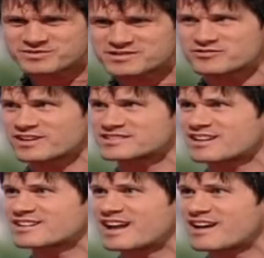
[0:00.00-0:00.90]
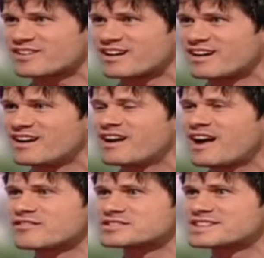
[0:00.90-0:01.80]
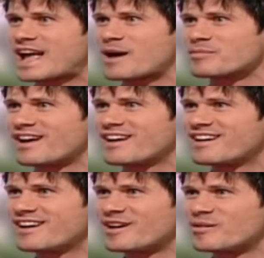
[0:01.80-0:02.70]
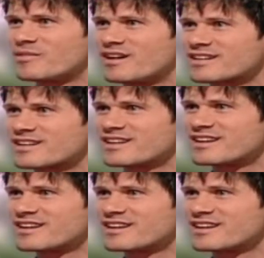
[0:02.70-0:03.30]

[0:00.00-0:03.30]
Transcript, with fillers: with strings I can have a have a stab at. Um, so,